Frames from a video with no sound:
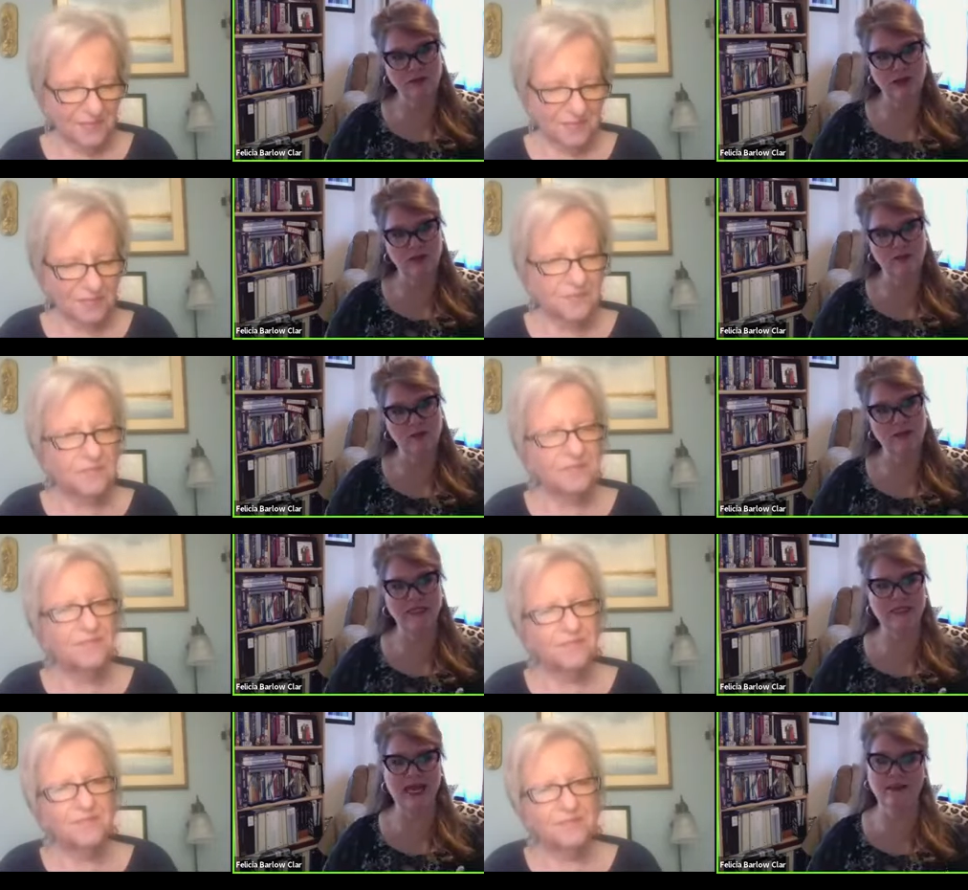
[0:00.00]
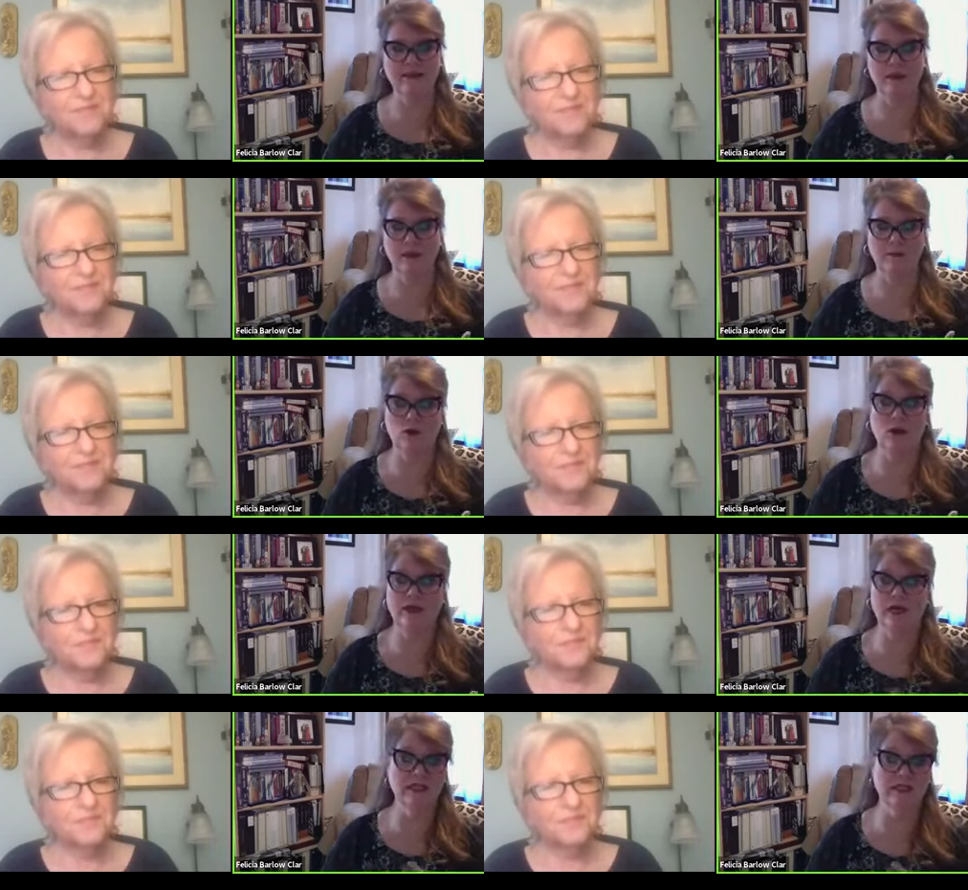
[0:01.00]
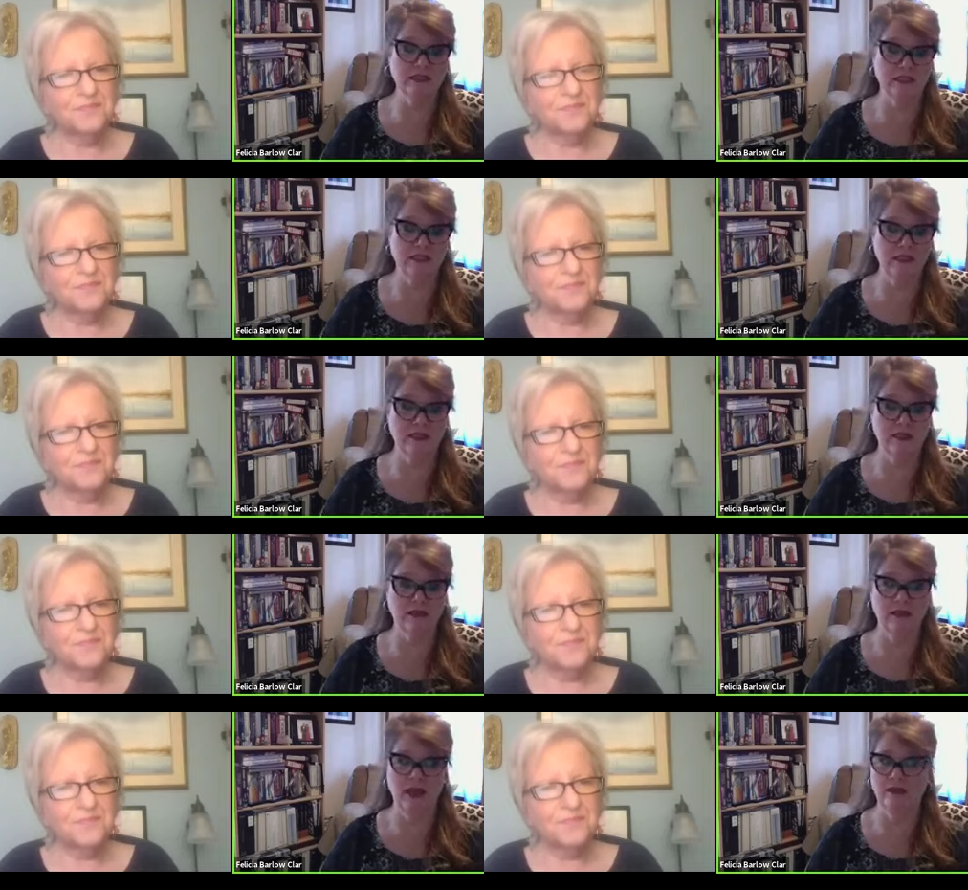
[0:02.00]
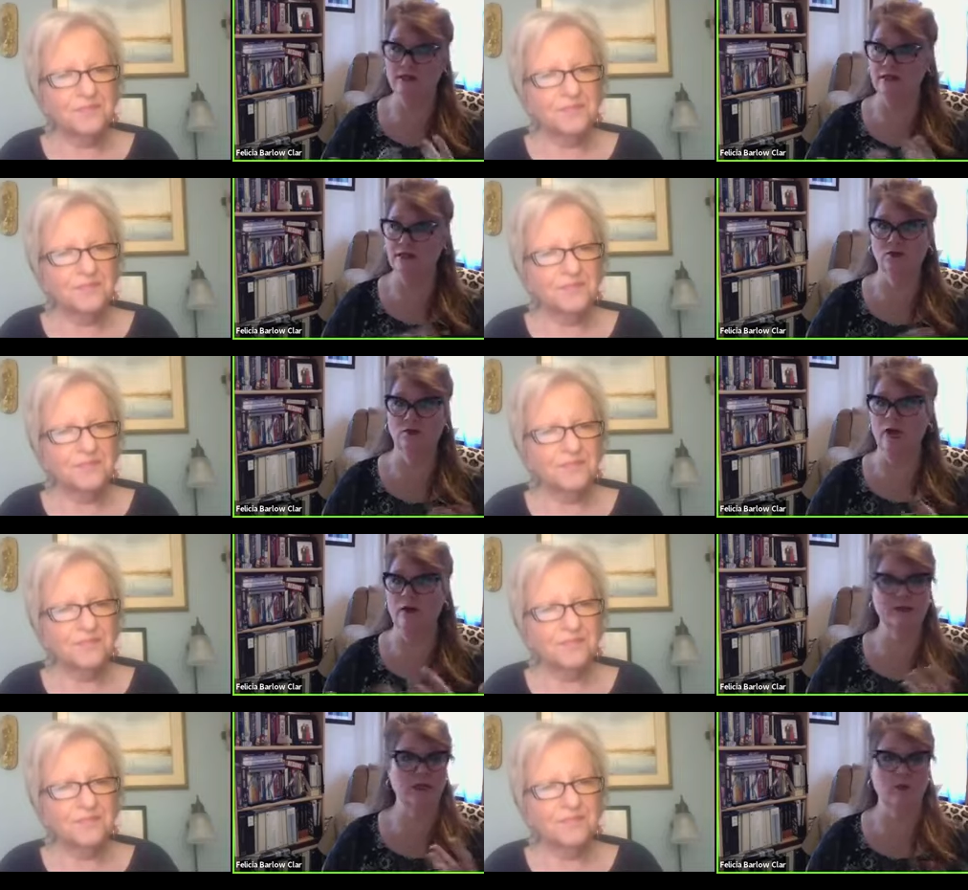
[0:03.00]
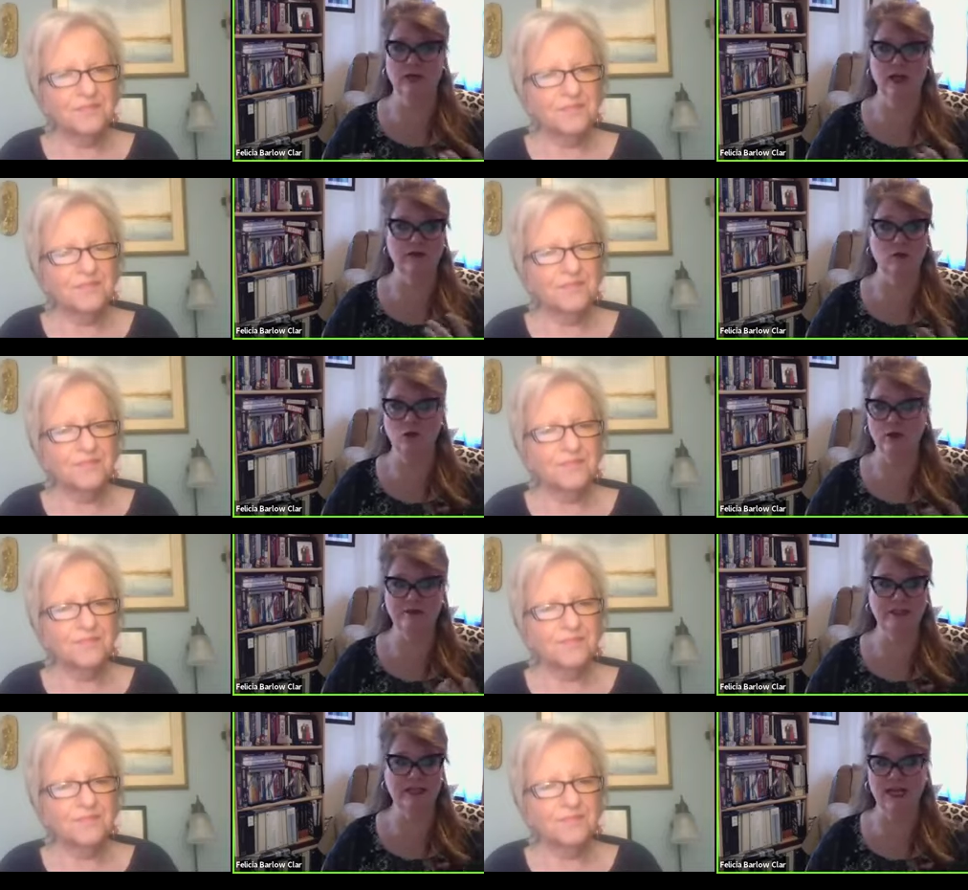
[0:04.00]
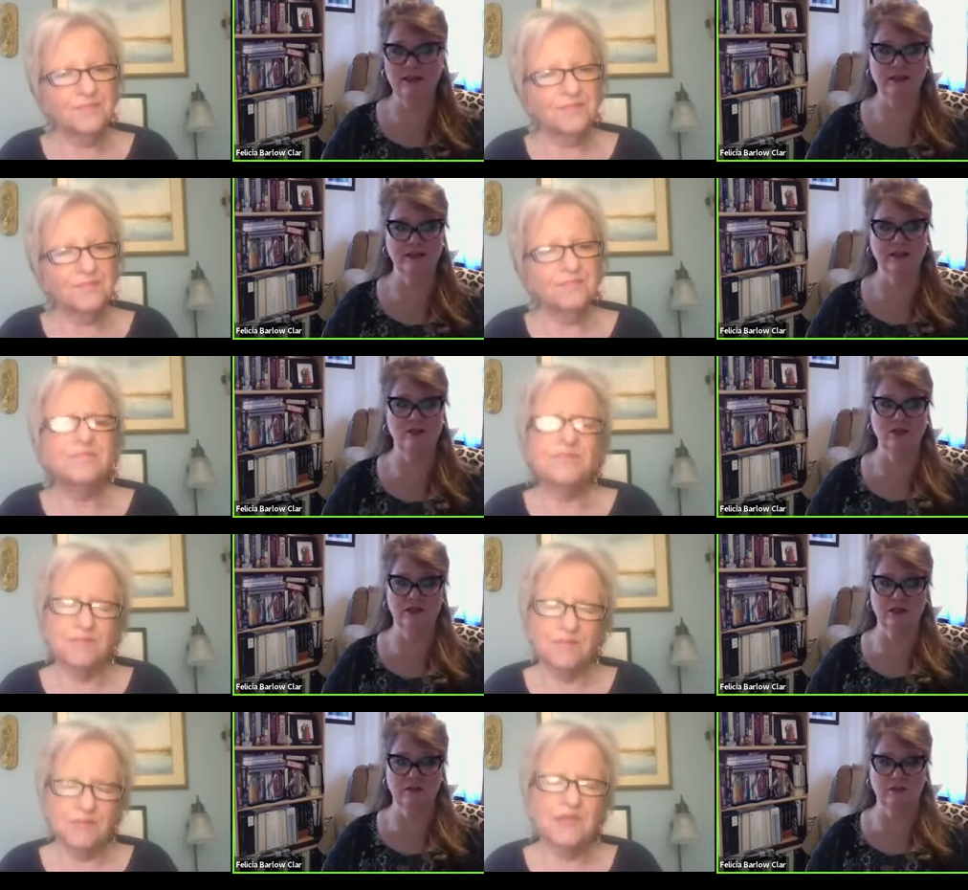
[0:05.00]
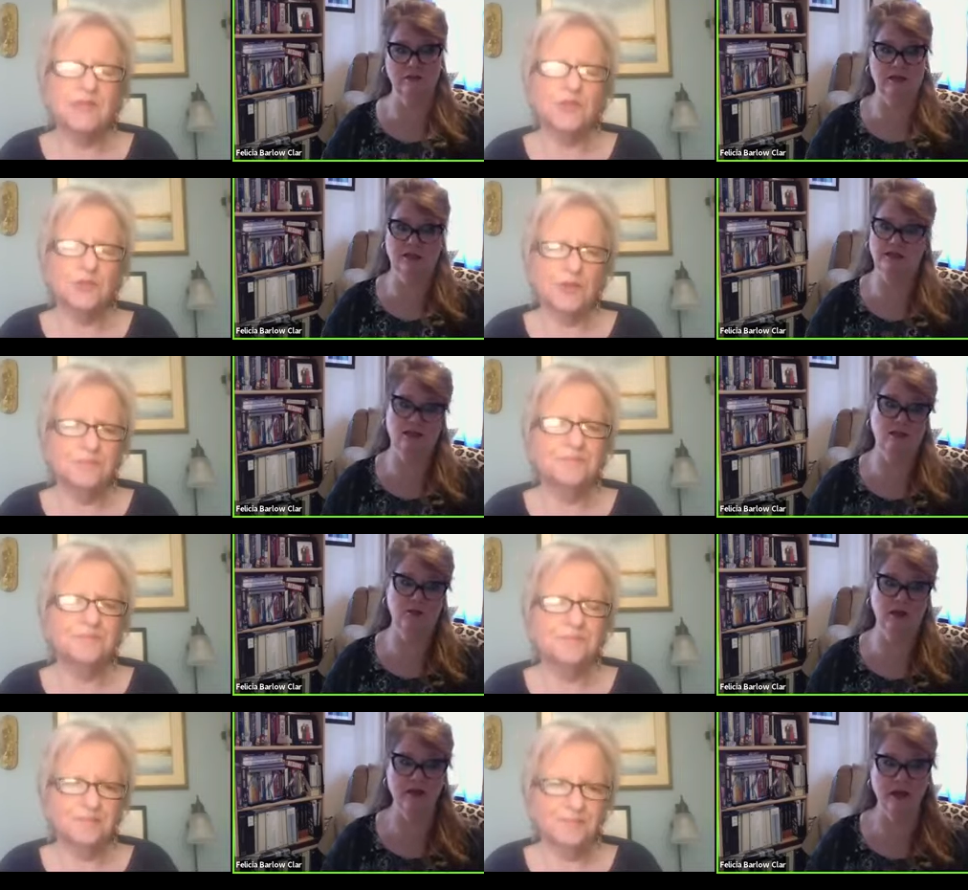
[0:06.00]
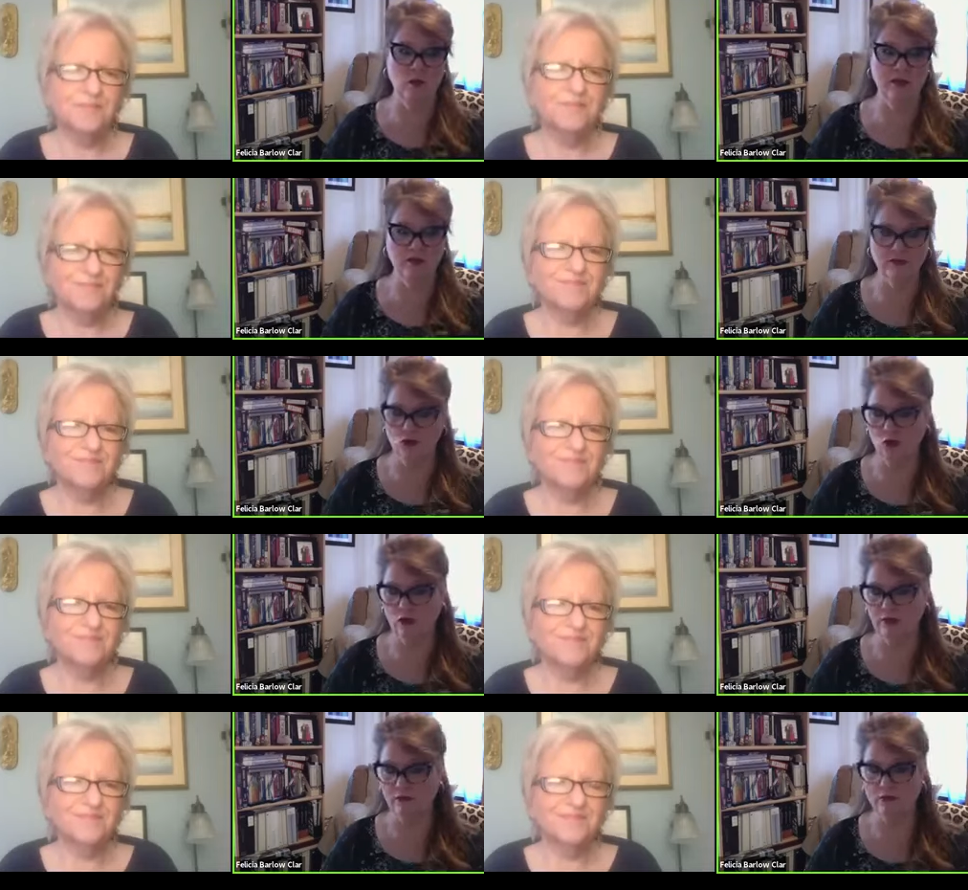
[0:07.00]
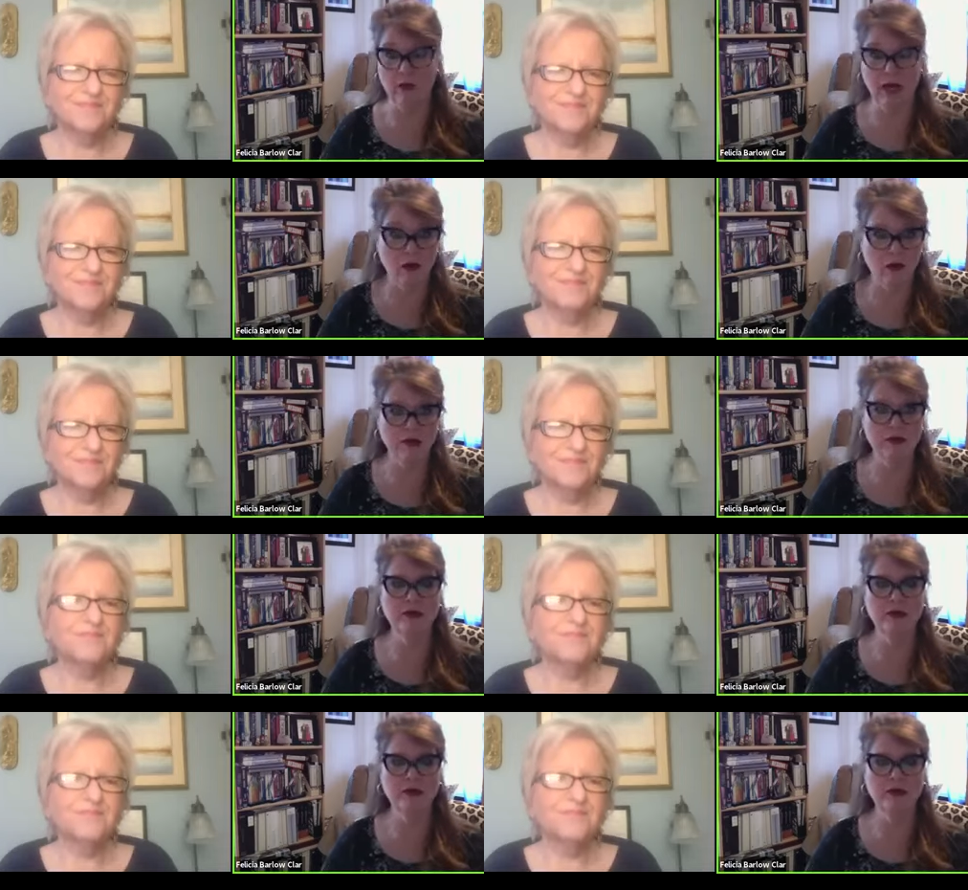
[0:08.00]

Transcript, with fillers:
Speaker 1: end of it, because that, I mean, quite honestly, kind of still pops up whenever grief, sadness, it just, it's sure. going to be that way. There's a hole in my heart.